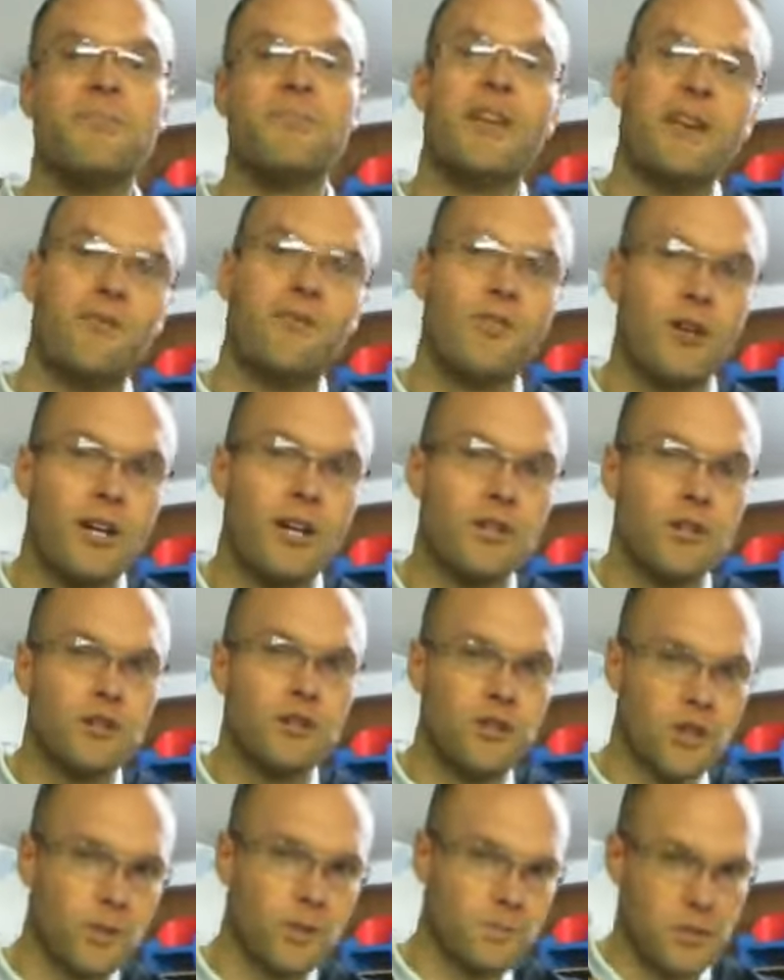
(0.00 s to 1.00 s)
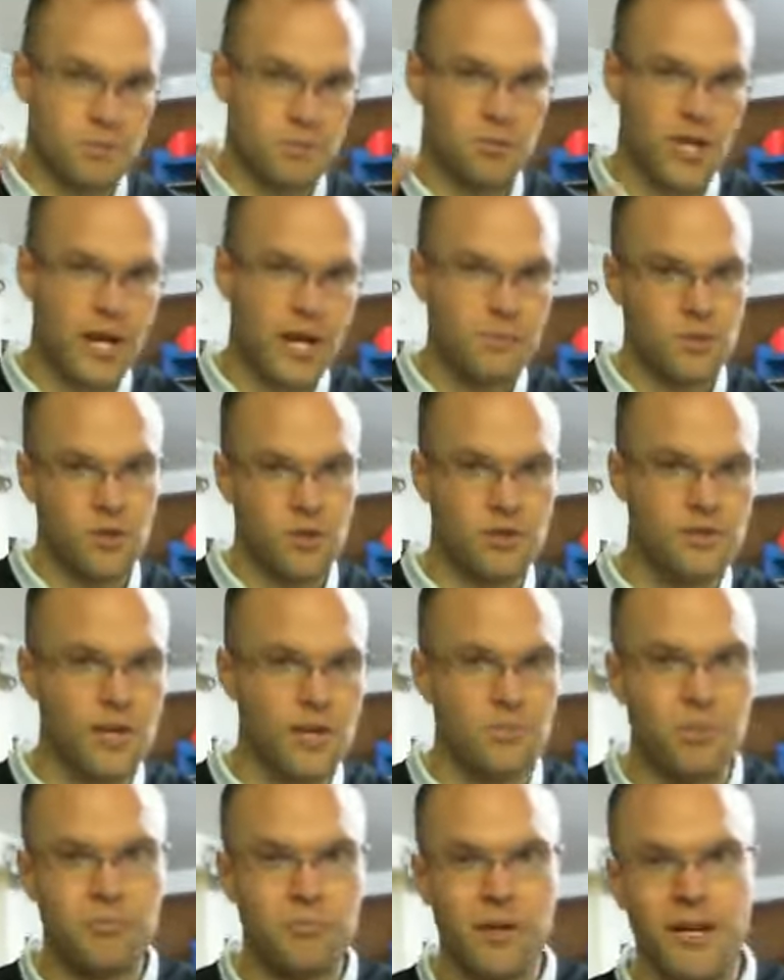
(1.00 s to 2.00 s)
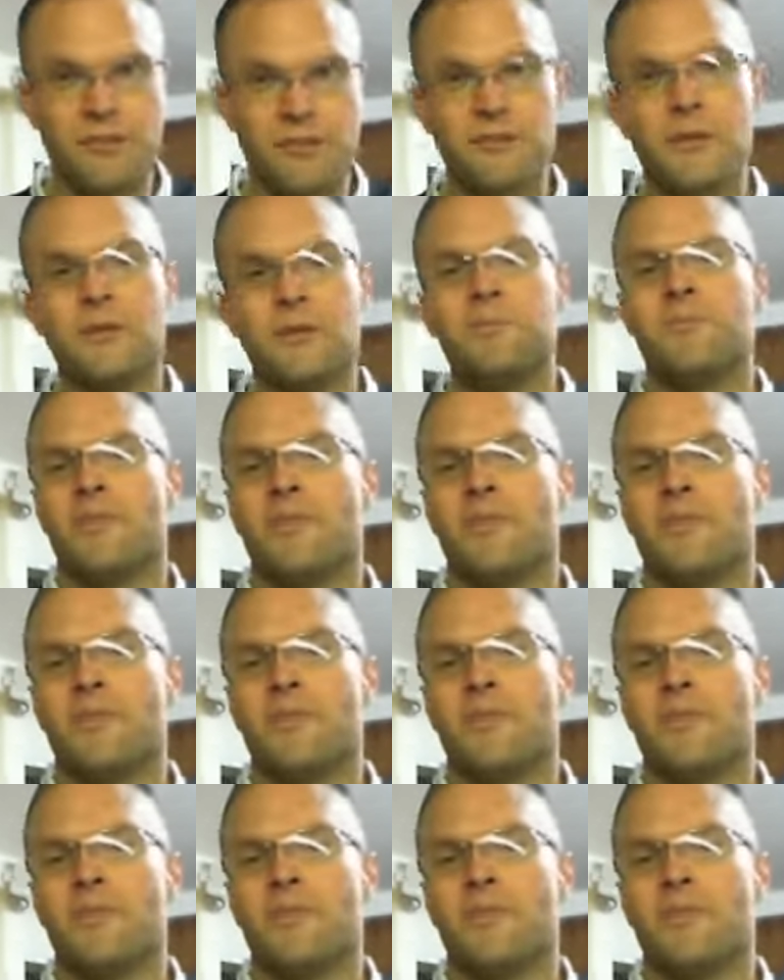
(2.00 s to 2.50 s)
If you're on YouTube, subscribe to us up above.